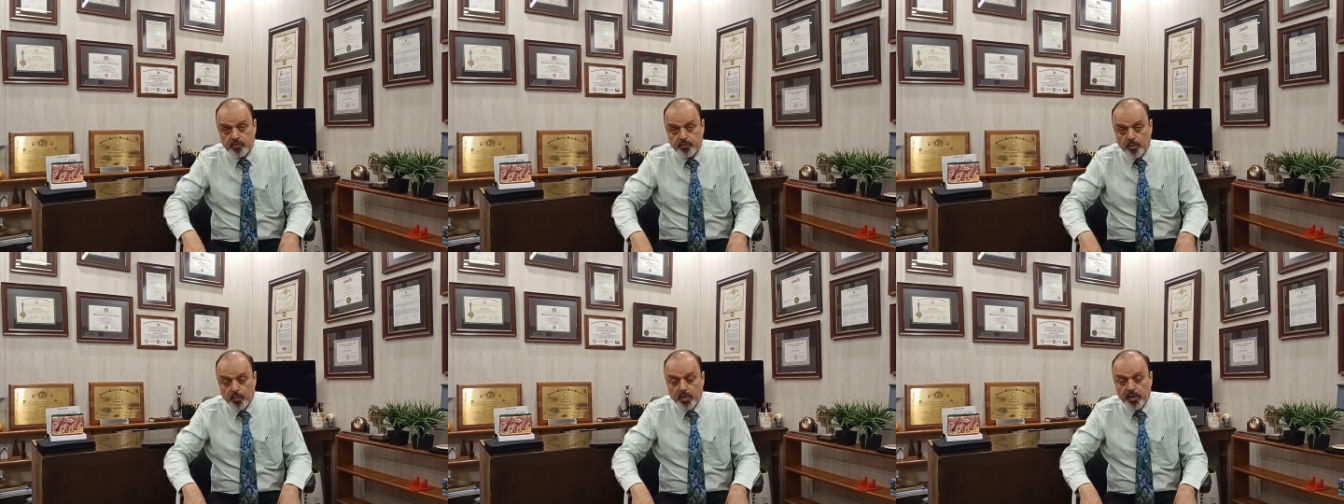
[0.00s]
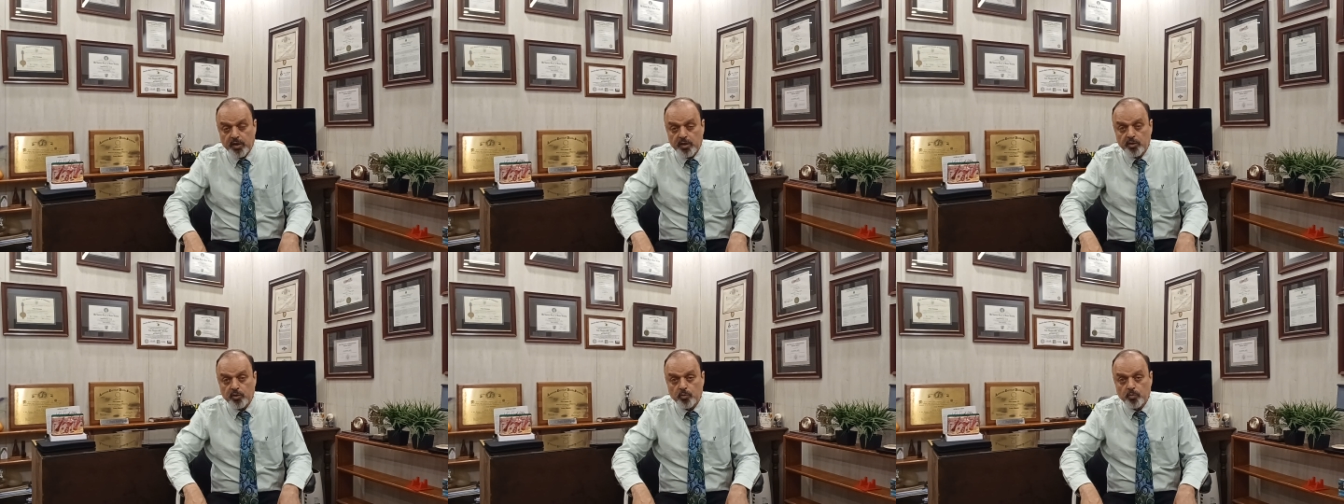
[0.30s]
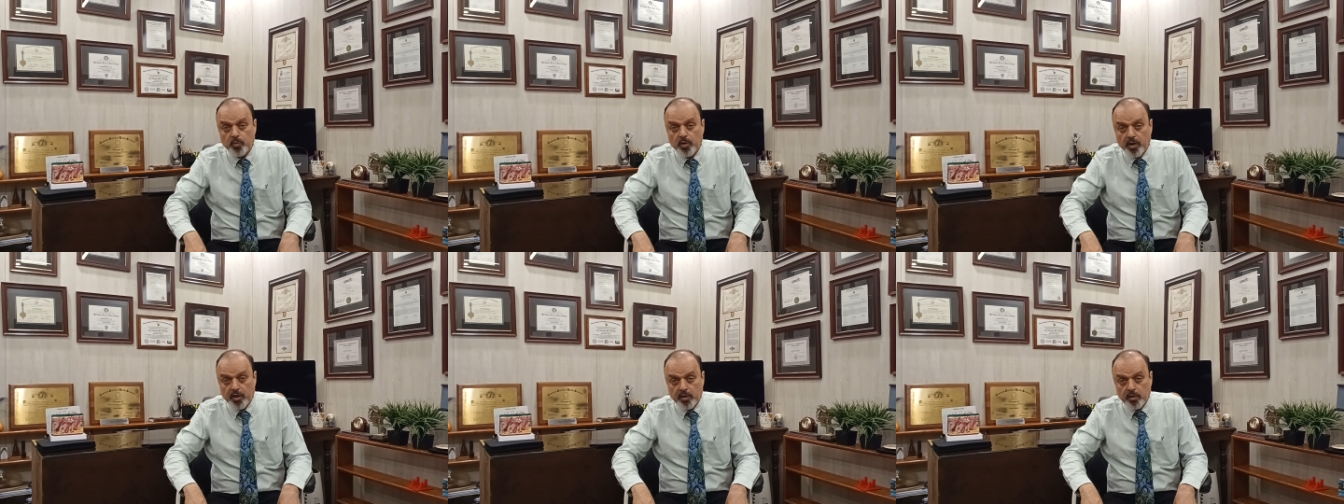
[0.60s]
for making
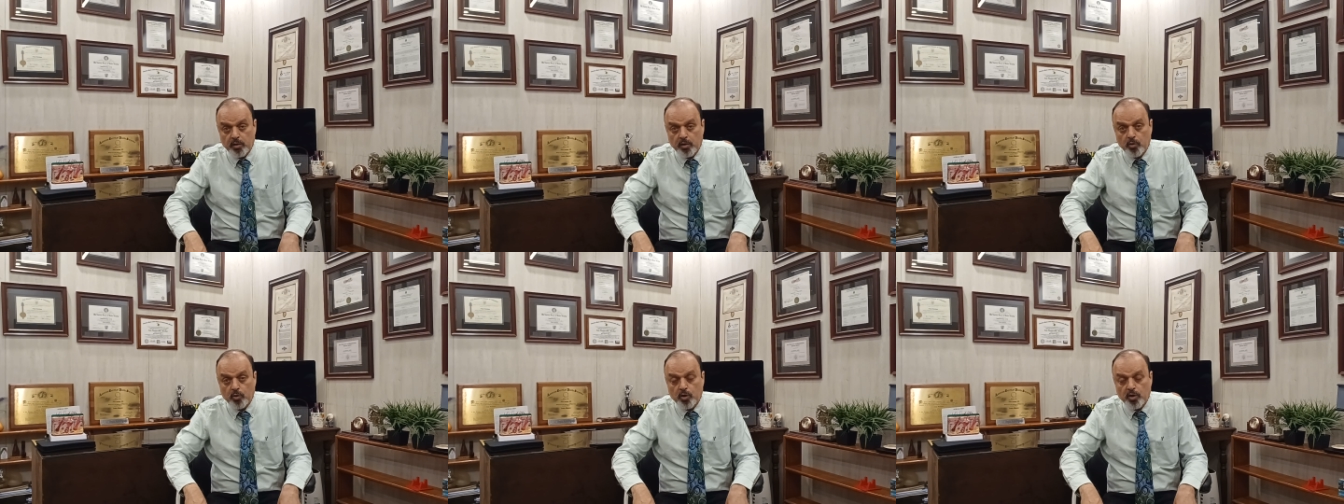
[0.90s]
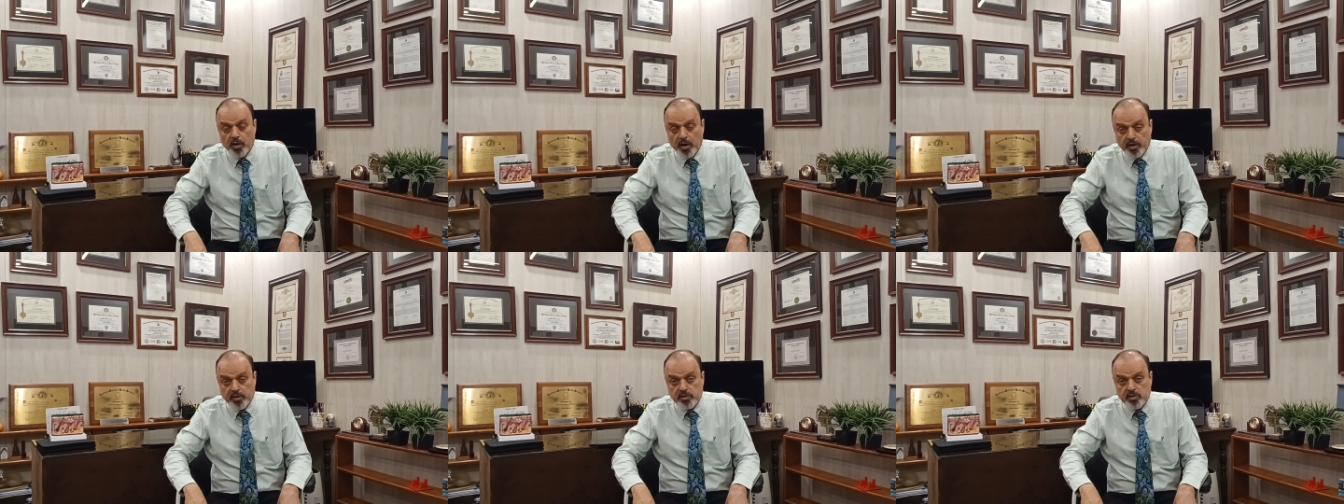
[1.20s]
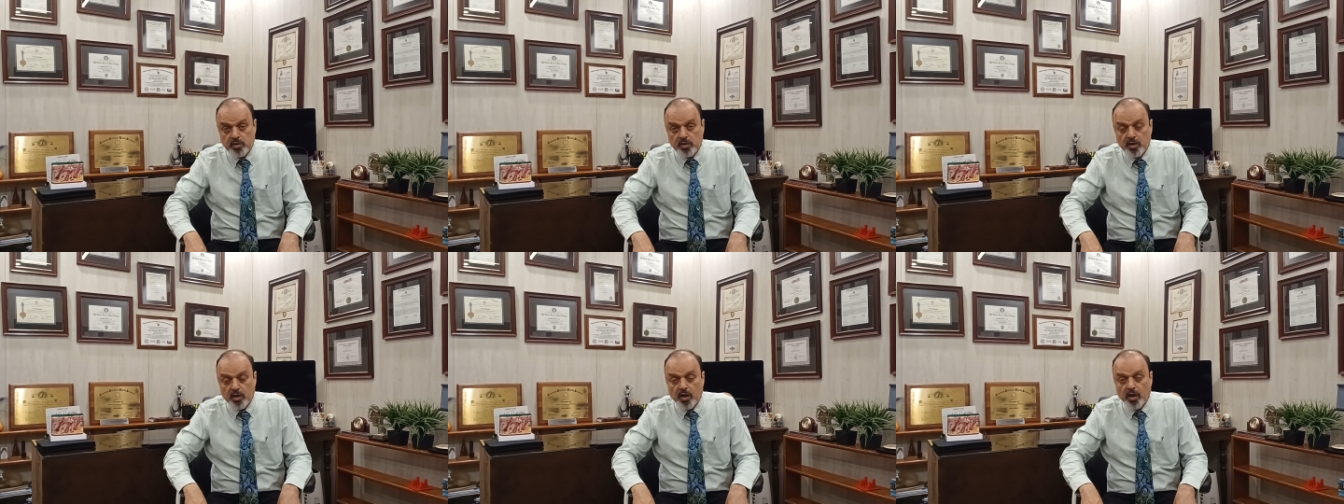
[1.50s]
them look
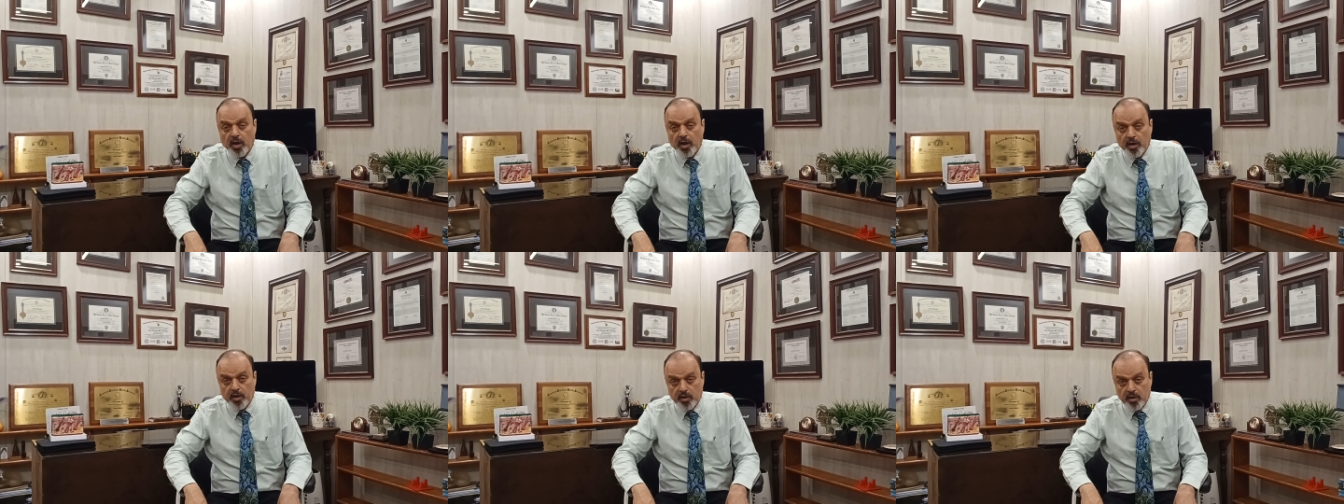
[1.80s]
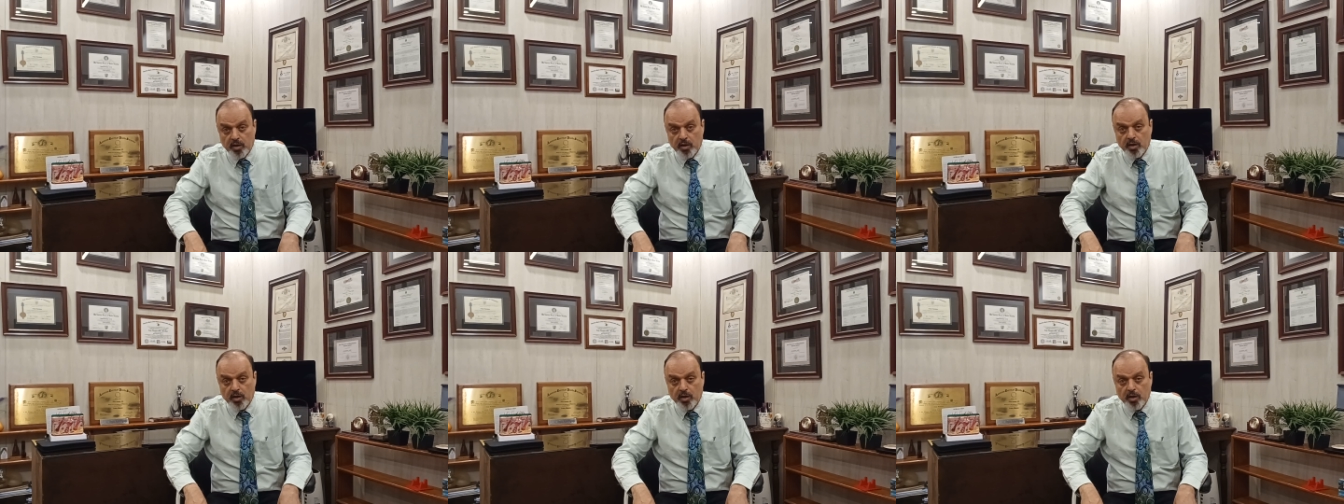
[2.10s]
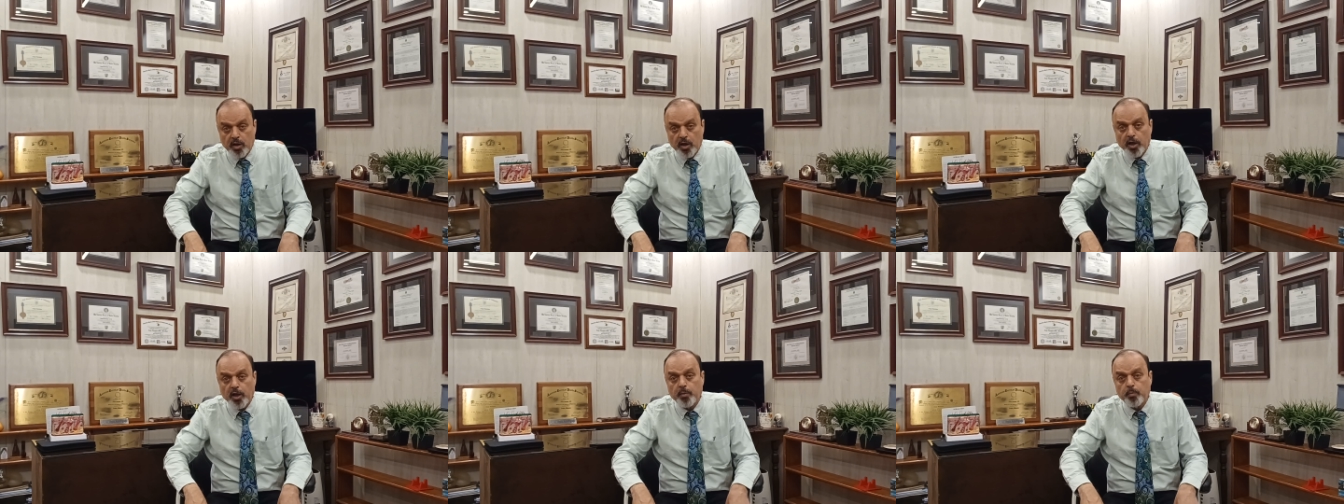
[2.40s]
nicer and
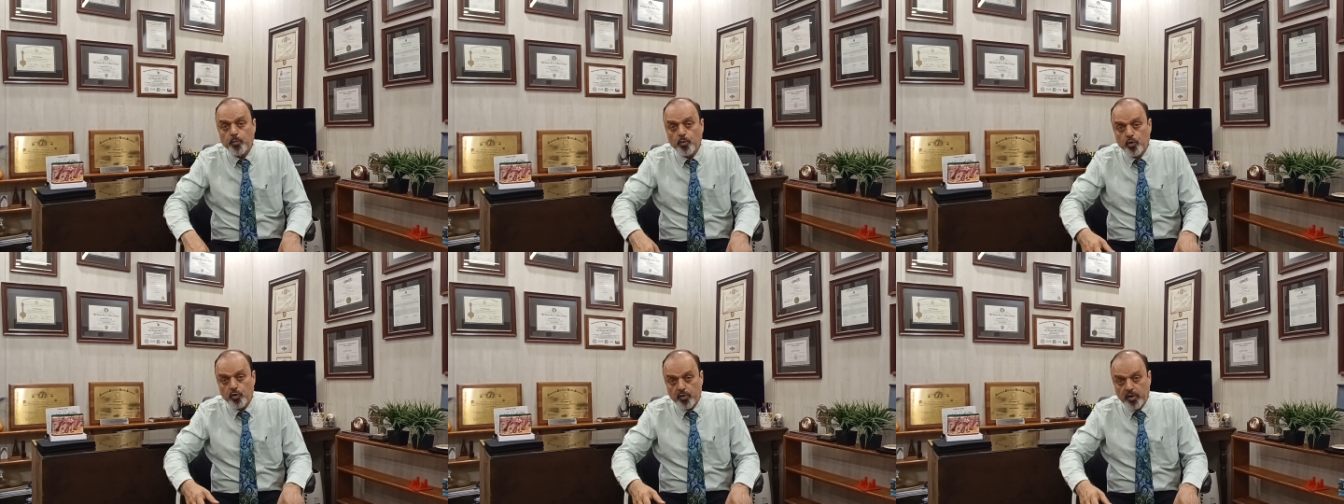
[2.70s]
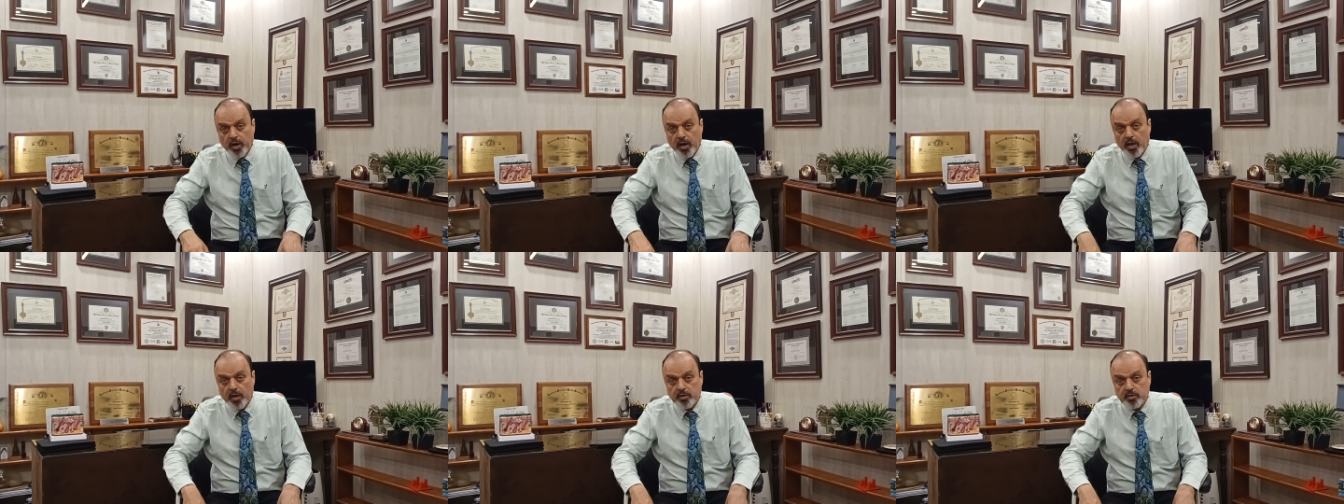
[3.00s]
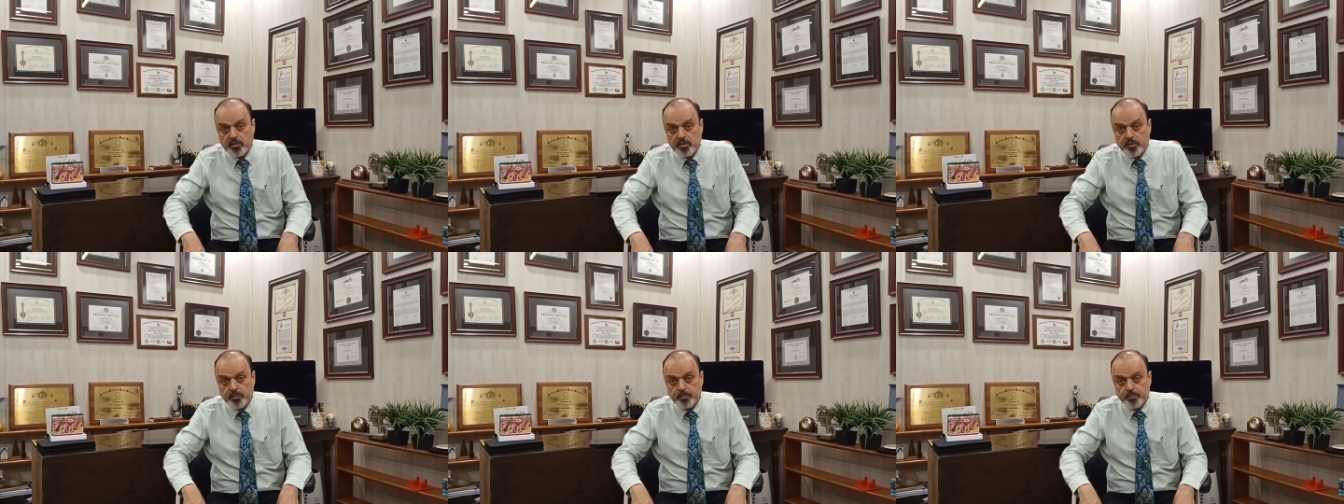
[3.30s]
younger and more
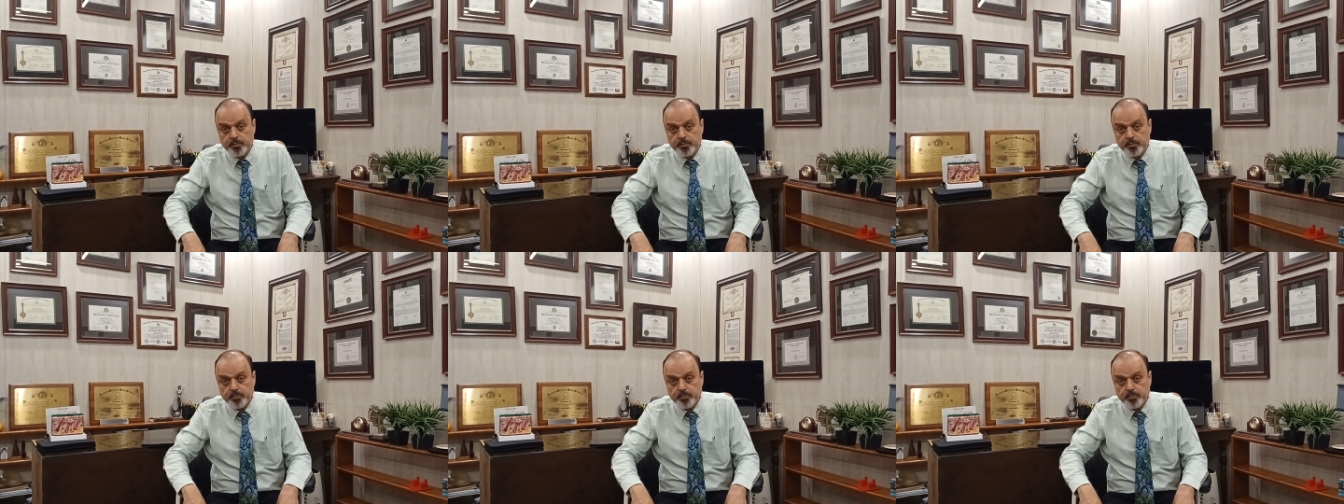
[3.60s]
relaxed.